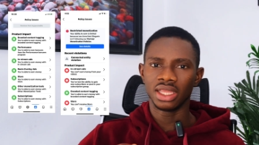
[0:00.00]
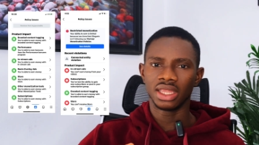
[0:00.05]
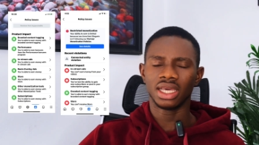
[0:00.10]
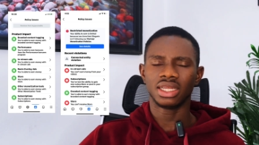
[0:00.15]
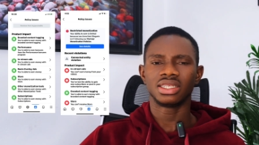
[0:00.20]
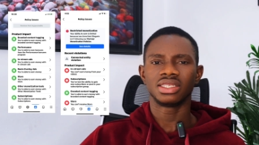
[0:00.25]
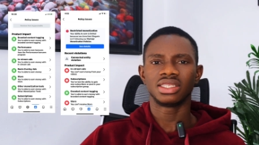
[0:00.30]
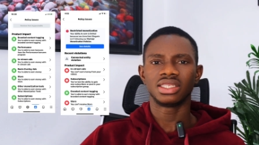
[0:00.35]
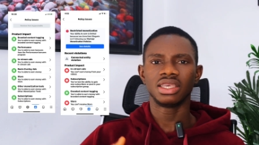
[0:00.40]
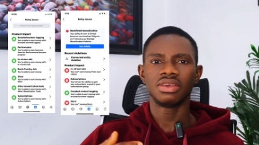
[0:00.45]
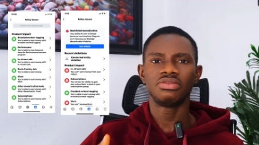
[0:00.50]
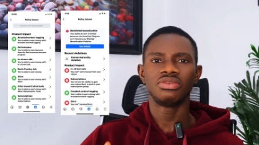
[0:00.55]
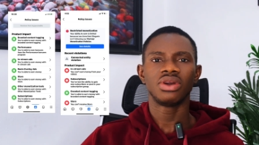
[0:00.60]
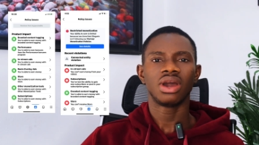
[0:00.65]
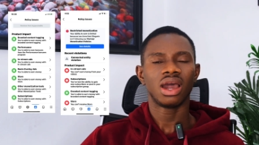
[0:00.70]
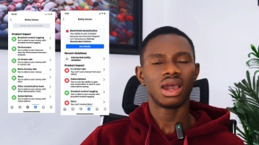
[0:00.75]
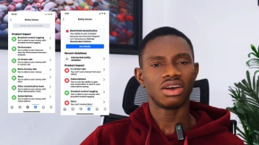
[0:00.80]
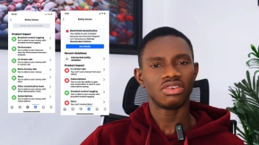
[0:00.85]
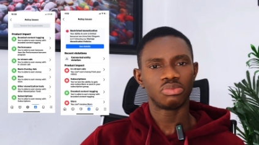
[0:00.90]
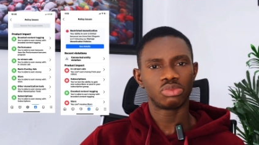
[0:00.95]
That is, if you
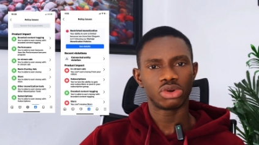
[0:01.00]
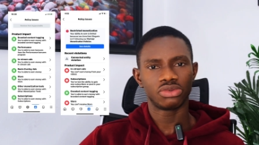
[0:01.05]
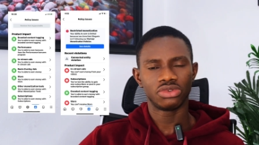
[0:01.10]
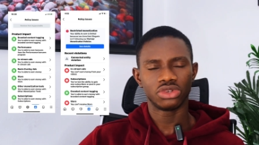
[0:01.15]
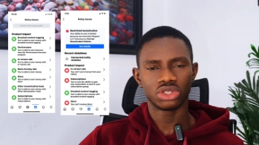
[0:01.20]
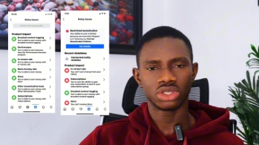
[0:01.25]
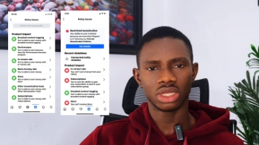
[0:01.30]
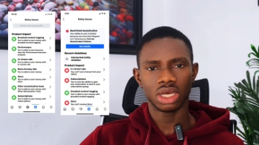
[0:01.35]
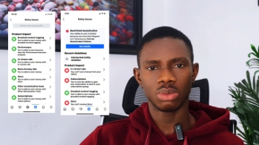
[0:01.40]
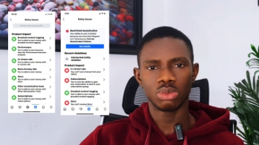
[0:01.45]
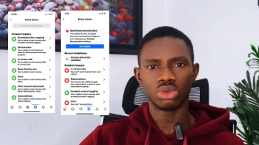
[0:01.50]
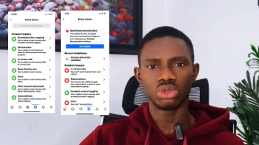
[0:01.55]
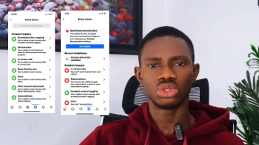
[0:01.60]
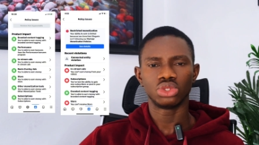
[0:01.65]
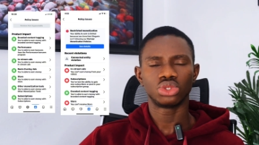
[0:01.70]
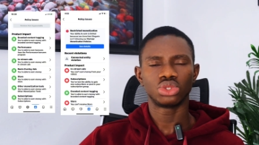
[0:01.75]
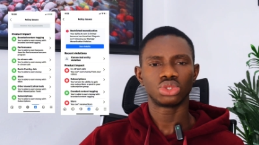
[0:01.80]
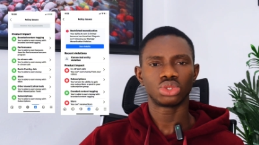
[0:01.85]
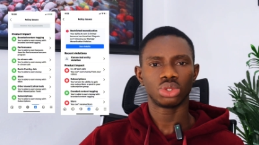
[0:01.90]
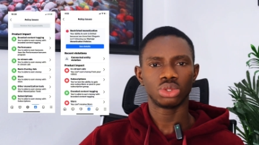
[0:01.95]
have professional
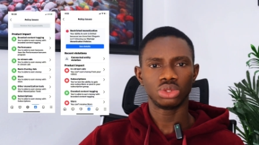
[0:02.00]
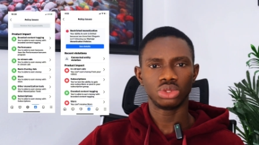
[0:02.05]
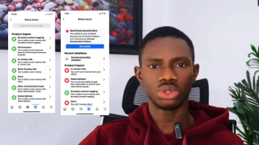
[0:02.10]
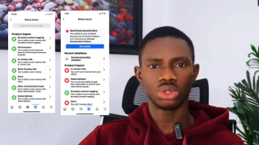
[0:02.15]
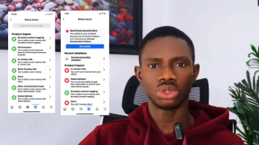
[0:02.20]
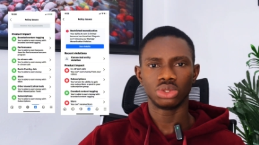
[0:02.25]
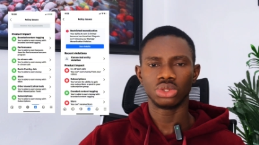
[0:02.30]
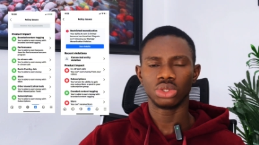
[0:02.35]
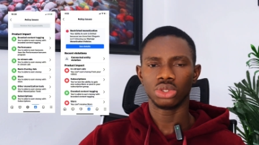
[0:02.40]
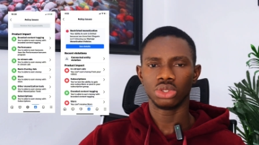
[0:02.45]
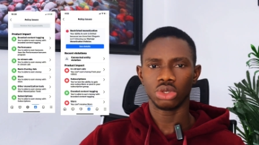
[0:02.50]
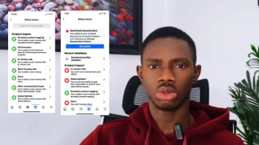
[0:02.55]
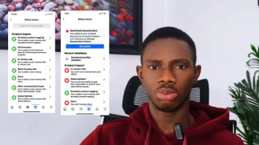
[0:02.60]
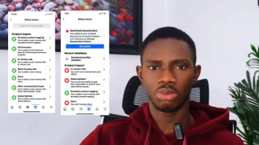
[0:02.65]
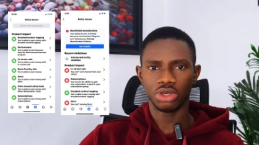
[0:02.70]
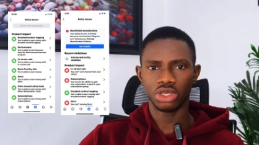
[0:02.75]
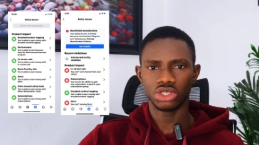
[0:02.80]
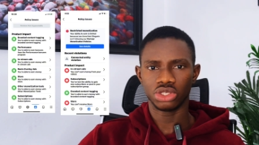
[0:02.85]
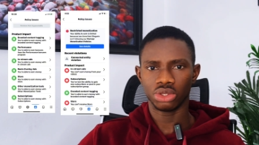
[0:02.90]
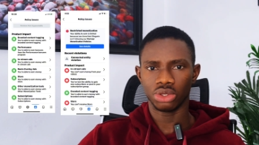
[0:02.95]
mode turned on on your
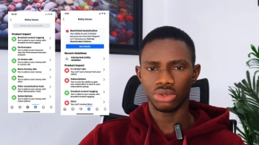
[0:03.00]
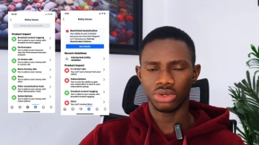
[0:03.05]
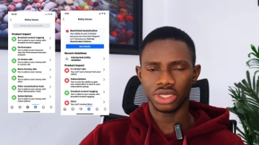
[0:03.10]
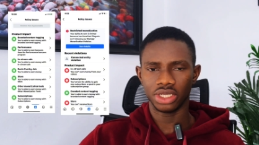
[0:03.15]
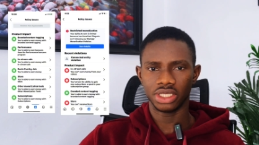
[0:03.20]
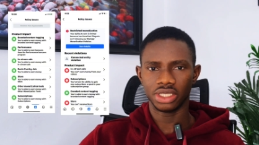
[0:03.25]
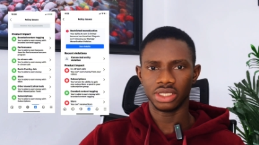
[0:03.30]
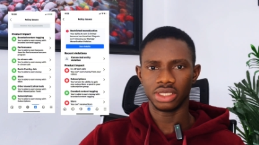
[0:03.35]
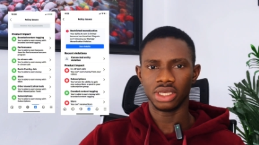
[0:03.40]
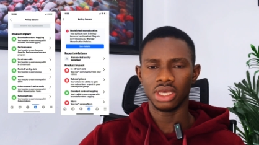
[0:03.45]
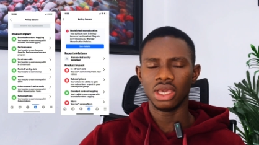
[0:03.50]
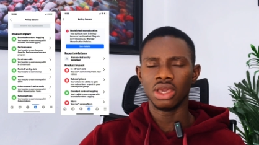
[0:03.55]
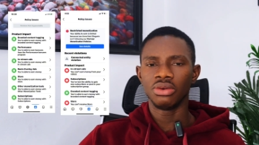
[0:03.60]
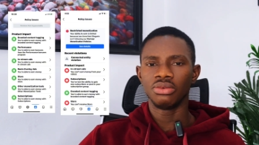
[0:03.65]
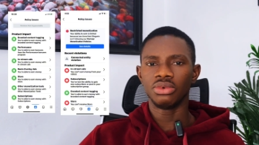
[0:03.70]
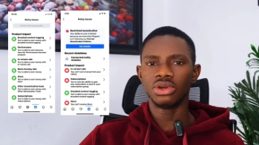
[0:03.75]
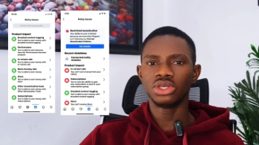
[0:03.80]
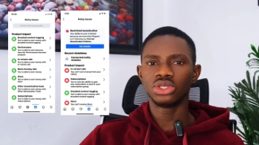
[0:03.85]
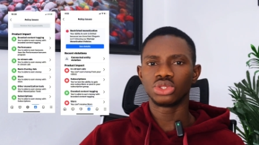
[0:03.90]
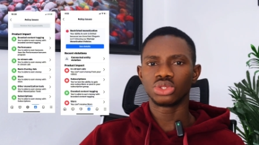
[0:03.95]
page already,
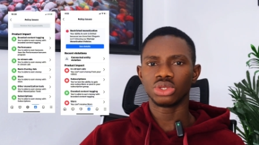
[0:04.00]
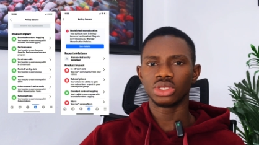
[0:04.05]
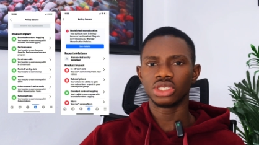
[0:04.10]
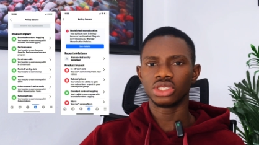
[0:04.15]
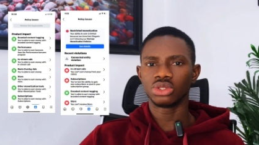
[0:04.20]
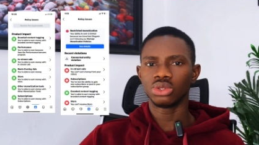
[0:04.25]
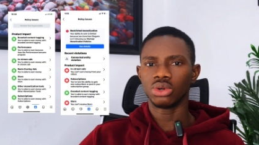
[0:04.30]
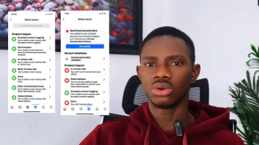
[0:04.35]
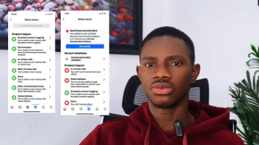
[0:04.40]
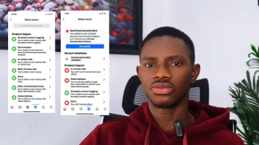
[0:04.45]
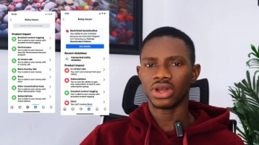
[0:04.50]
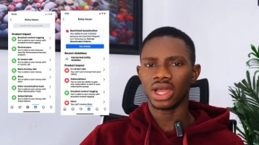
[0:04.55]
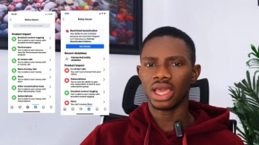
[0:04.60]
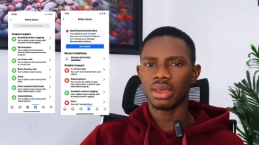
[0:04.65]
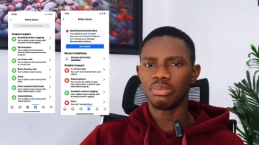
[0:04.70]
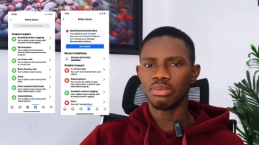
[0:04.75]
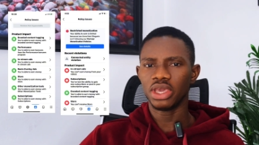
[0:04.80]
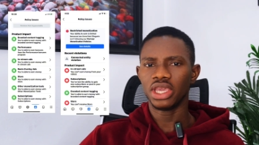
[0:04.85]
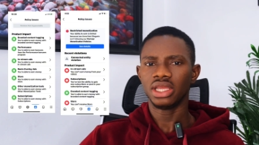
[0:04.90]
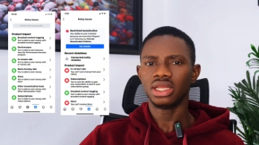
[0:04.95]
when you turn it off, I
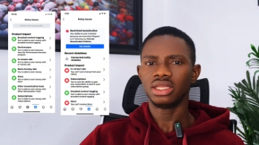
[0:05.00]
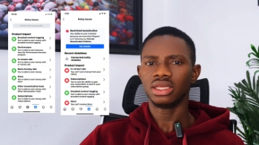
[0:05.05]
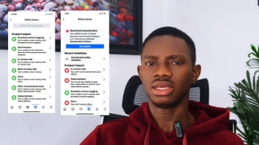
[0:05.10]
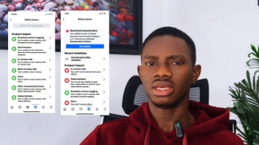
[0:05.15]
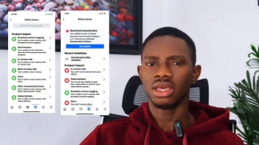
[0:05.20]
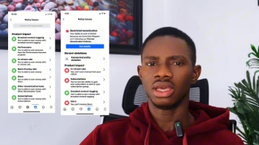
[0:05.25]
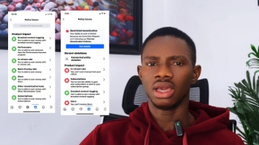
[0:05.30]
made